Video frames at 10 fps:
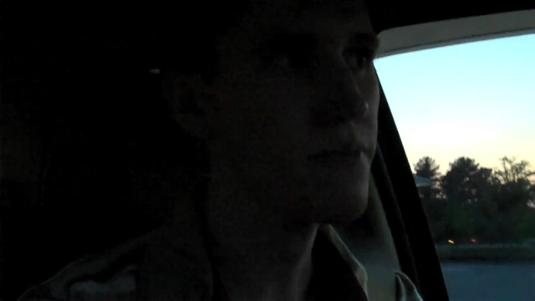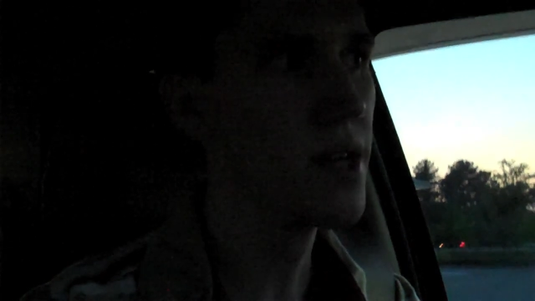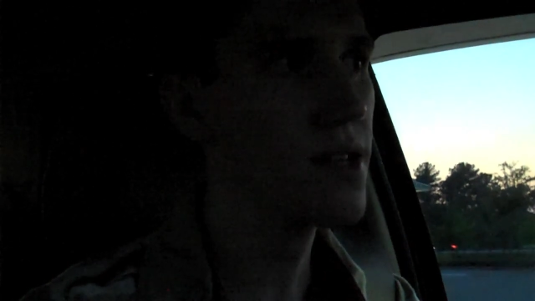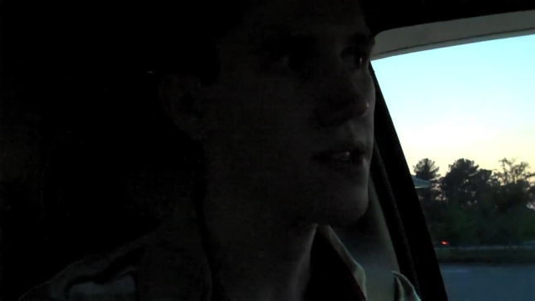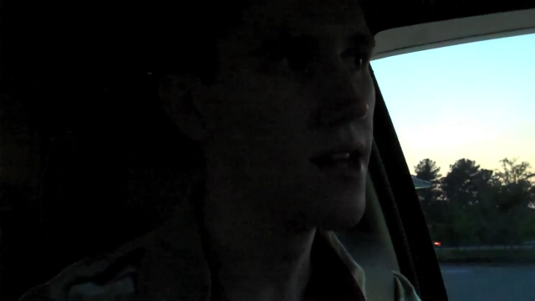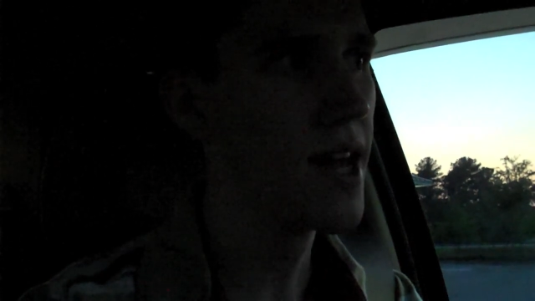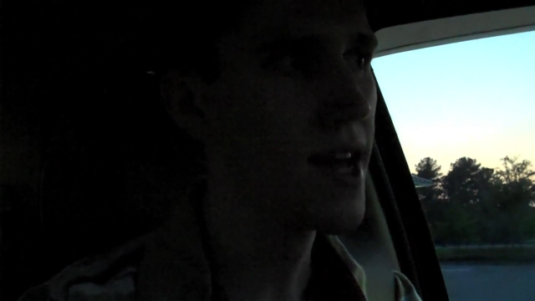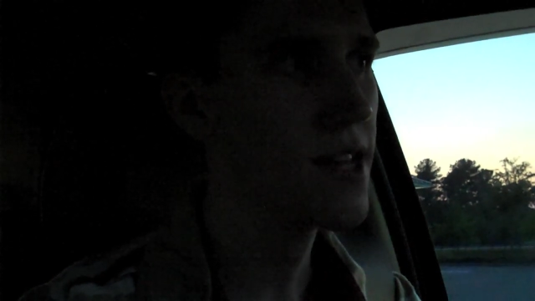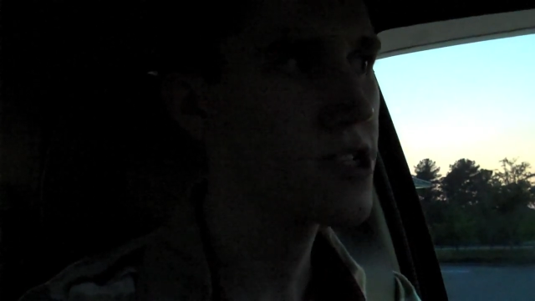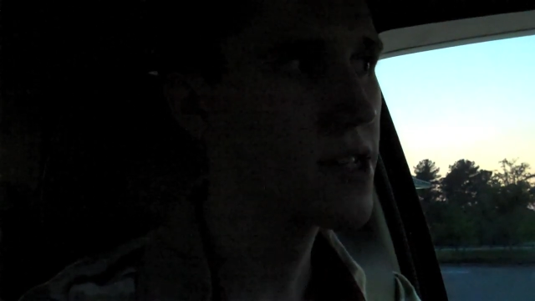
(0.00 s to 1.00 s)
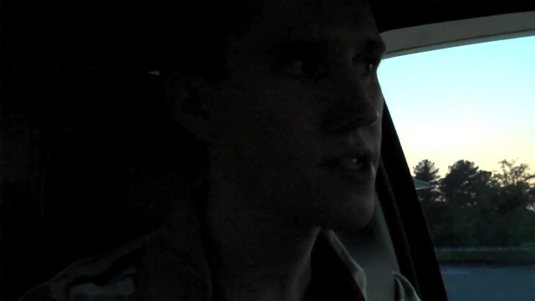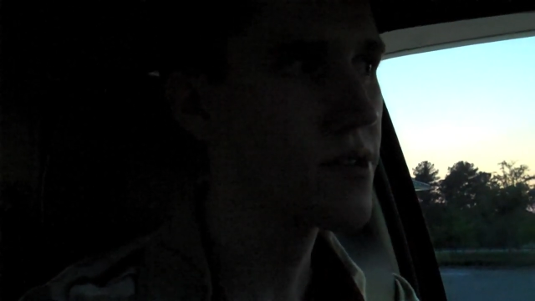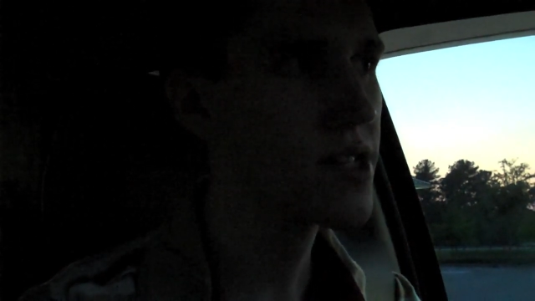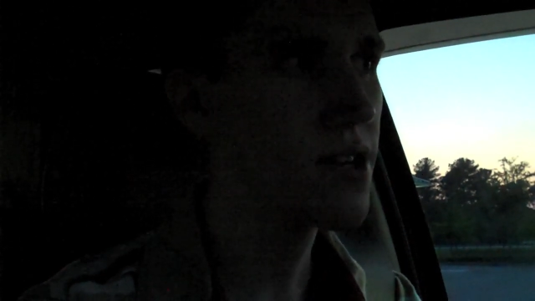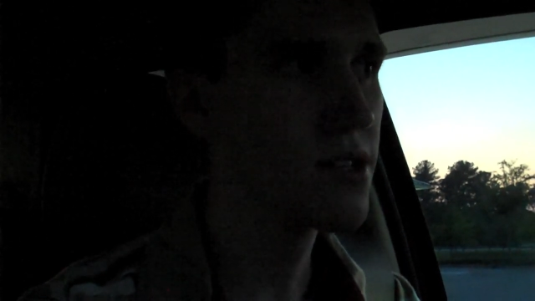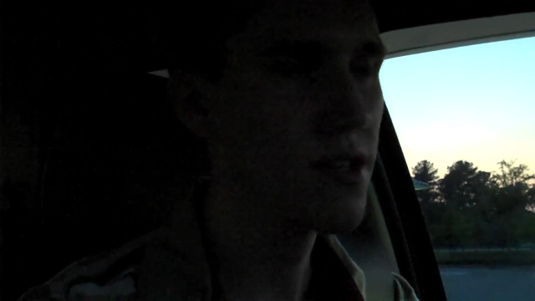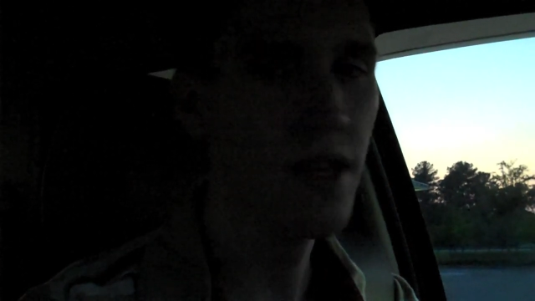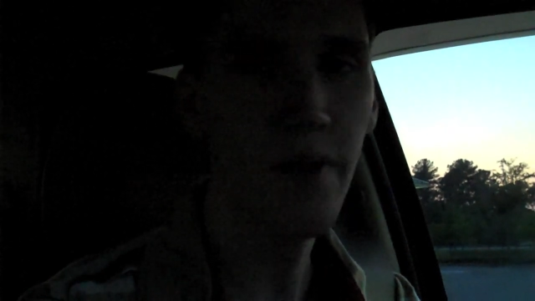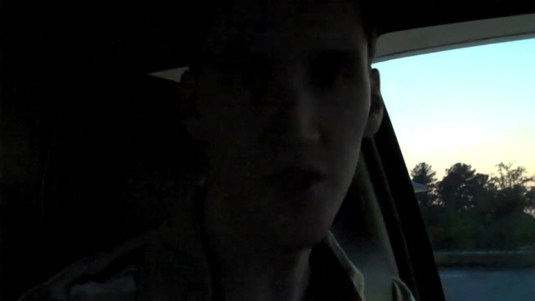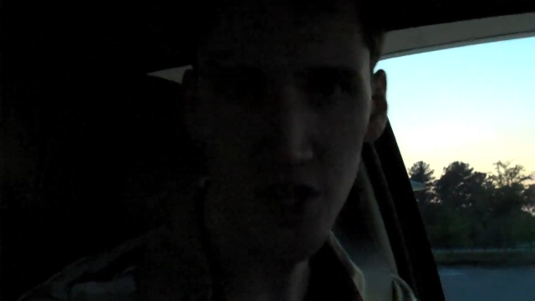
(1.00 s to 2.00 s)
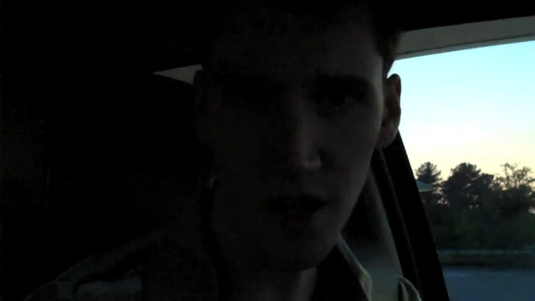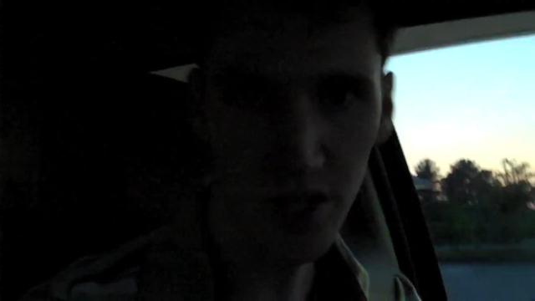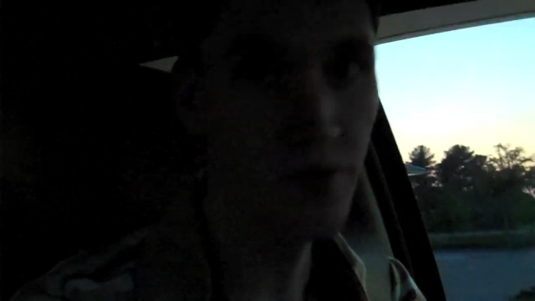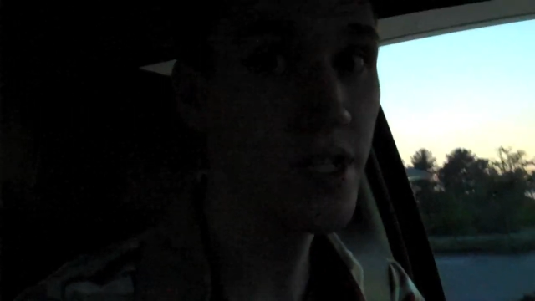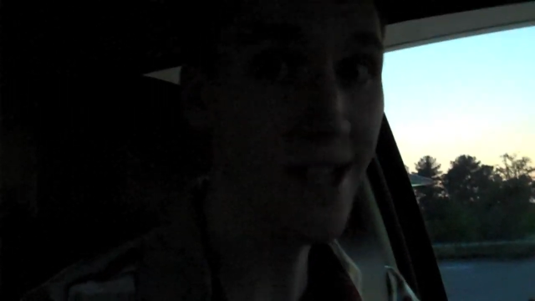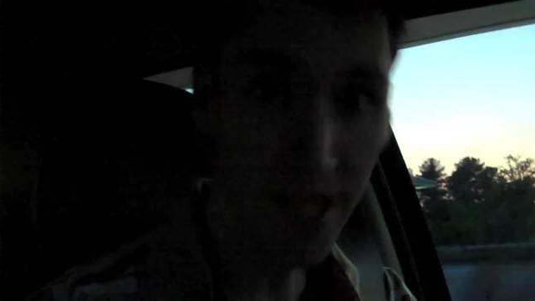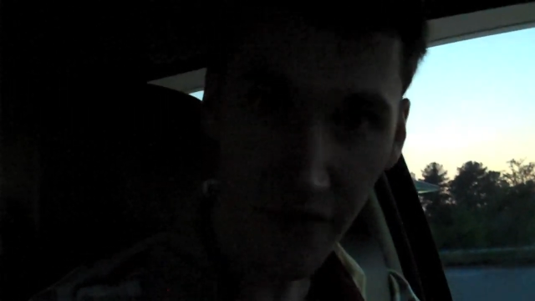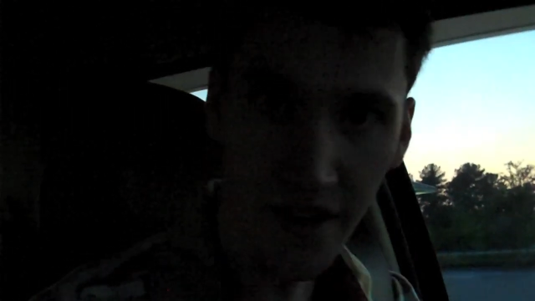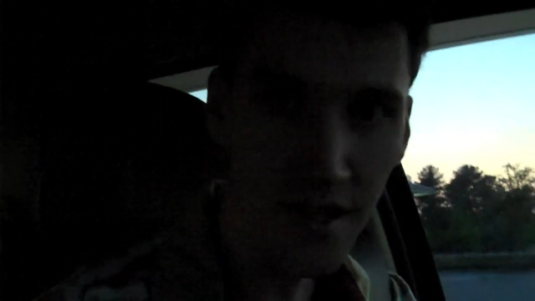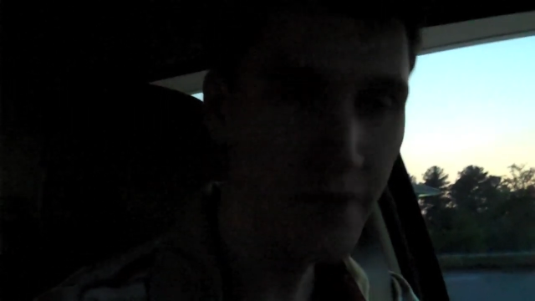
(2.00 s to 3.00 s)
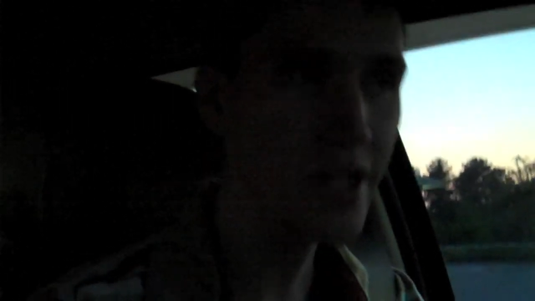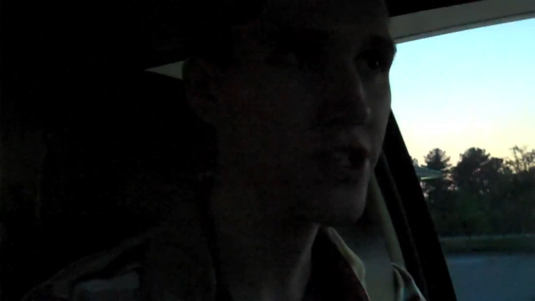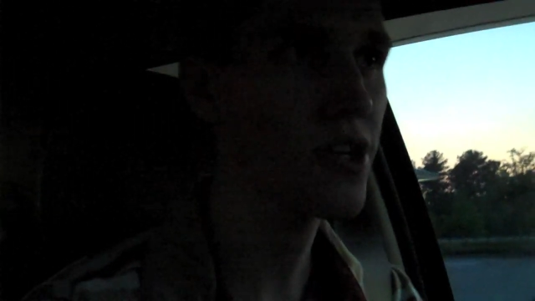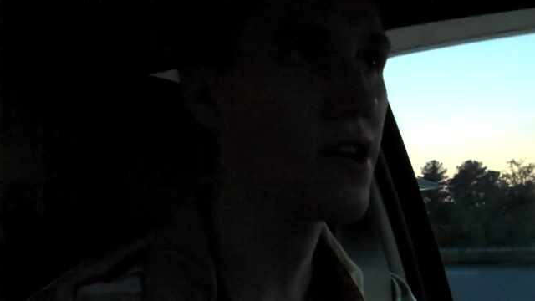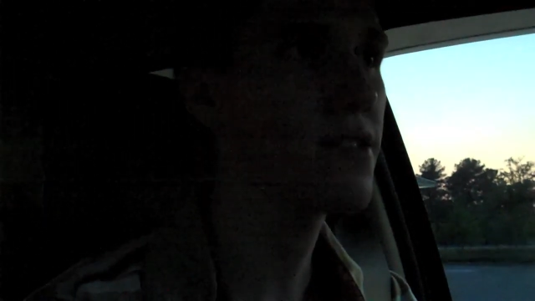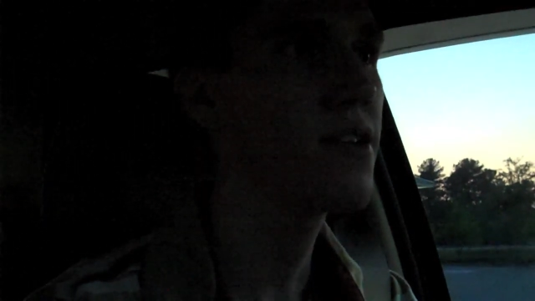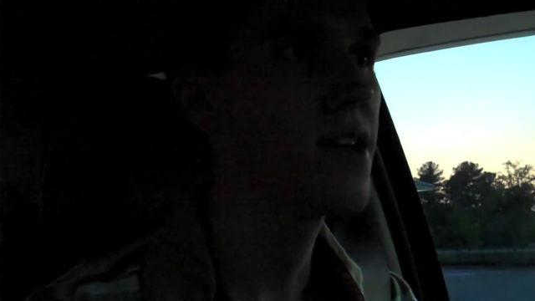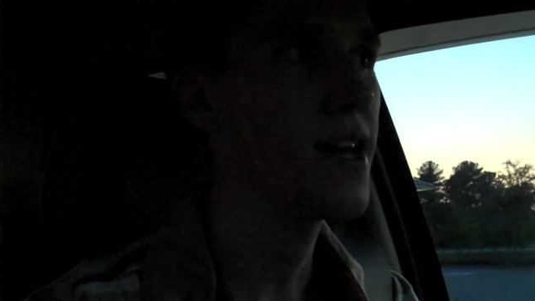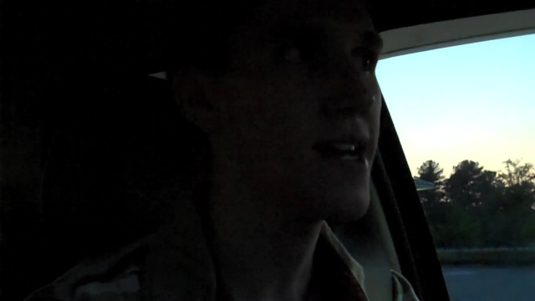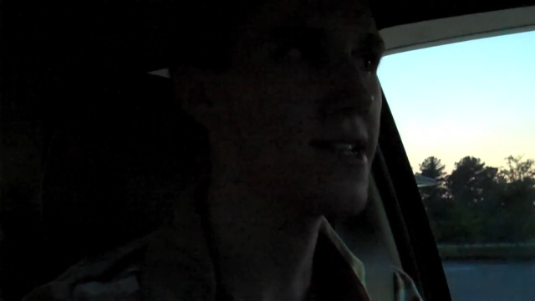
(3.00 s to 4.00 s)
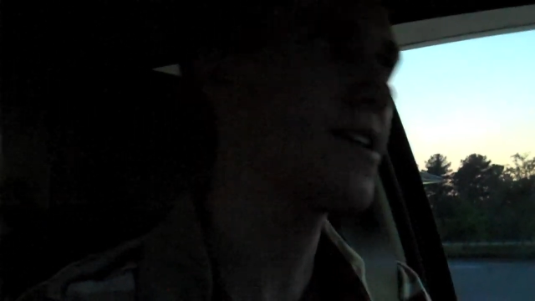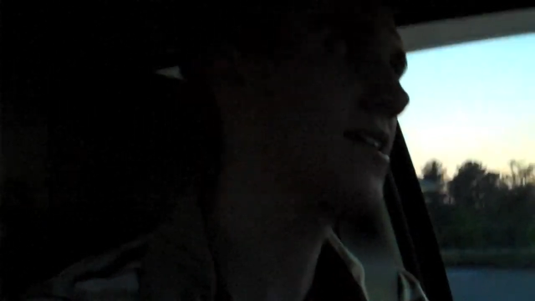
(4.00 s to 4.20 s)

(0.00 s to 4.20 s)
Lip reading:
No face is visible, so there are no lips to read.